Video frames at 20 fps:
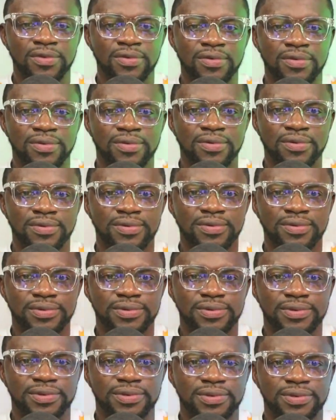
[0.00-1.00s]

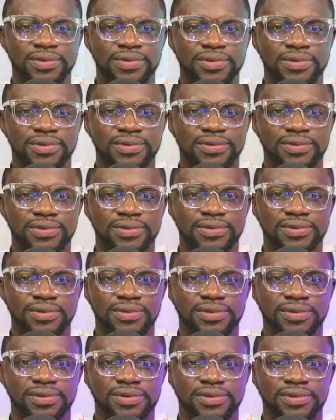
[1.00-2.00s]

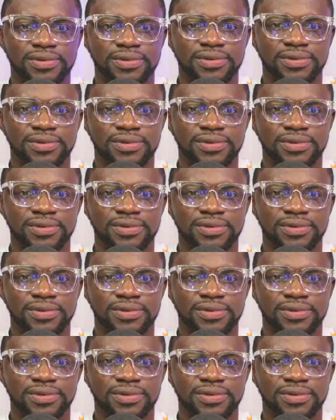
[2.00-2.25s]
[no speech]